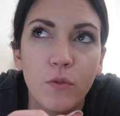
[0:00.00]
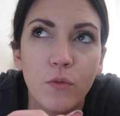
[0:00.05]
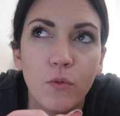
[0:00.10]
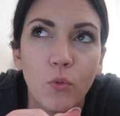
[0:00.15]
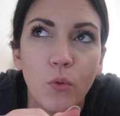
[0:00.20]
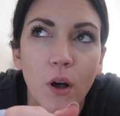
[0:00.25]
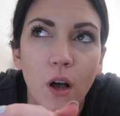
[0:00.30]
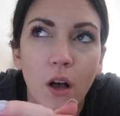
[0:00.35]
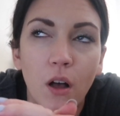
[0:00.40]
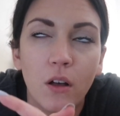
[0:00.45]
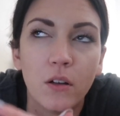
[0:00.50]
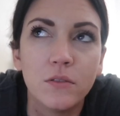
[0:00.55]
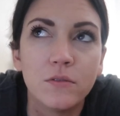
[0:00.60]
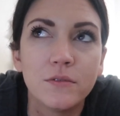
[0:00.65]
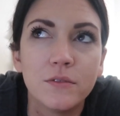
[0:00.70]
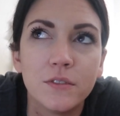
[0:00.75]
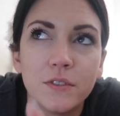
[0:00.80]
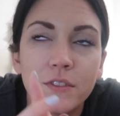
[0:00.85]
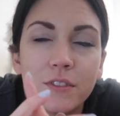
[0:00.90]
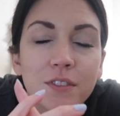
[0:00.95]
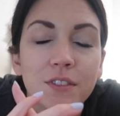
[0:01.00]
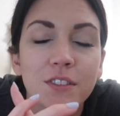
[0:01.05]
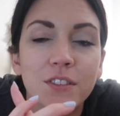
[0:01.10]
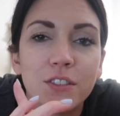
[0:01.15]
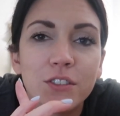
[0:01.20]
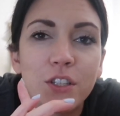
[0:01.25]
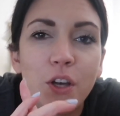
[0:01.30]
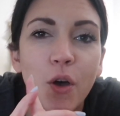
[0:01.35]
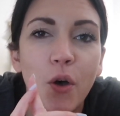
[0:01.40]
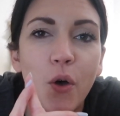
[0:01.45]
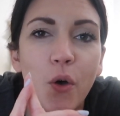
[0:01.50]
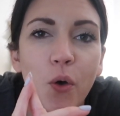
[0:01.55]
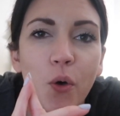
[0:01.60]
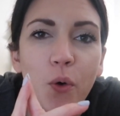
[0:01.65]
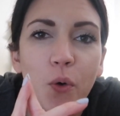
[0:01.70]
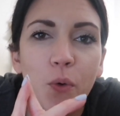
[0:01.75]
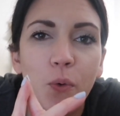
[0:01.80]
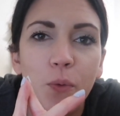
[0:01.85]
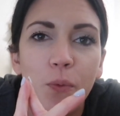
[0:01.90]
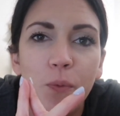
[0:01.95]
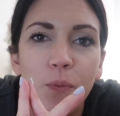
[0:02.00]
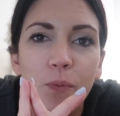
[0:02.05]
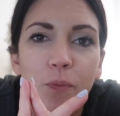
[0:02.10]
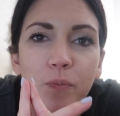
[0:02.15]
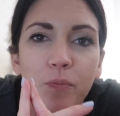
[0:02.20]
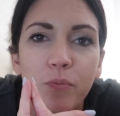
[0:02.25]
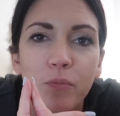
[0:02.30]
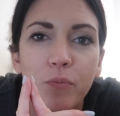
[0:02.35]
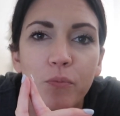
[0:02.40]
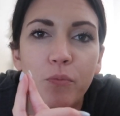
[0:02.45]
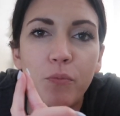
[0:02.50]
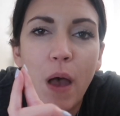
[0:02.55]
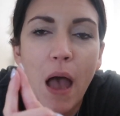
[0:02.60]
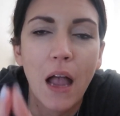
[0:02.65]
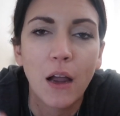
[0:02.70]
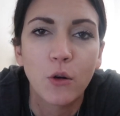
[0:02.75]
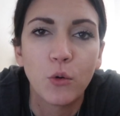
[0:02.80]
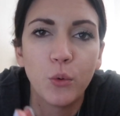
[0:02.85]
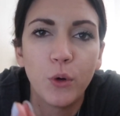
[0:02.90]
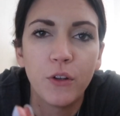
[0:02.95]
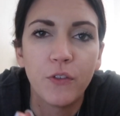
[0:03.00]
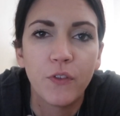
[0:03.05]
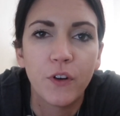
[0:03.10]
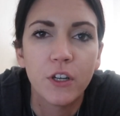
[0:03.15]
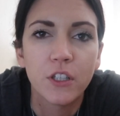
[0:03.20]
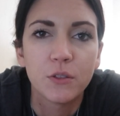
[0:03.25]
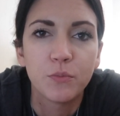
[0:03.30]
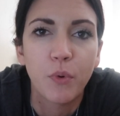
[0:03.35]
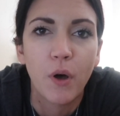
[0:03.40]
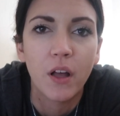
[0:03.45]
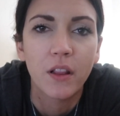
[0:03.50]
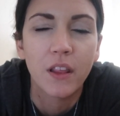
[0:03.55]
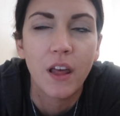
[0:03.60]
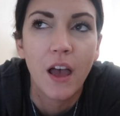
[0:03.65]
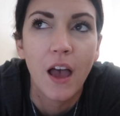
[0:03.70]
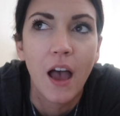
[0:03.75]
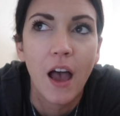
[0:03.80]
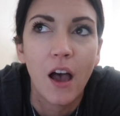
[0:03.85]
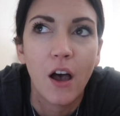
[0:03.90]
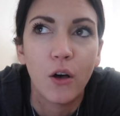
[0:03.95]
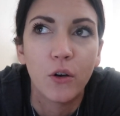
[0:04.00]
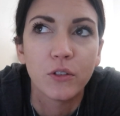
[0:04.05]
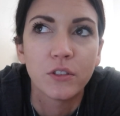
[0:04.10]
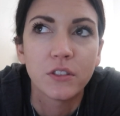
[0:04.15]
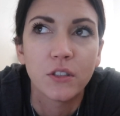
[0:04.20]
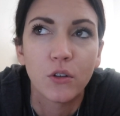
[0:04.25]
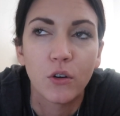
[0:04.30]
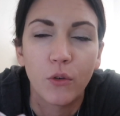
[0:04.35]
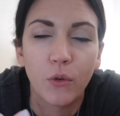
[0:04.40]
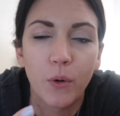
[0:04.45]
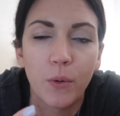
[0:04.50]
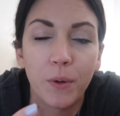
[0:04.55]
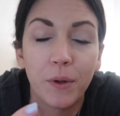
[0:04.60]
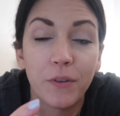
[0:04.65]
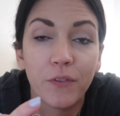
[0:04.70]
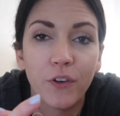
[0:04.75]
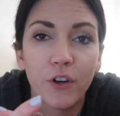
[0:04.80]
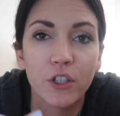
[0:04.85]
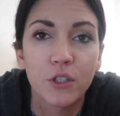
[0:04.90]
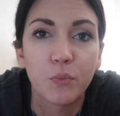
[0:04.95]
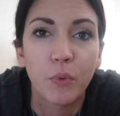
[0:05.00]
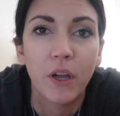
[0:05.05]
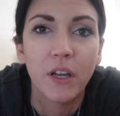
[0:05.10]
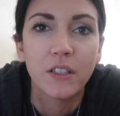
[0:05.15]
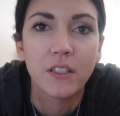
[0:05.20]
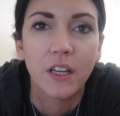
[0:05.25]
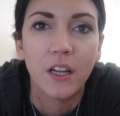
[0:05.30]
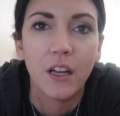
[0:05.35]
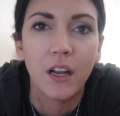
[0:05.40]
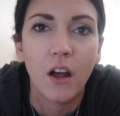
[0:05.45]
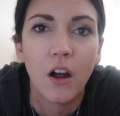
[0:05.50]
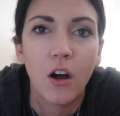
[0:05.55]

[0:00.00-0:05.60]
back when we first bought the house, or when we first picked it,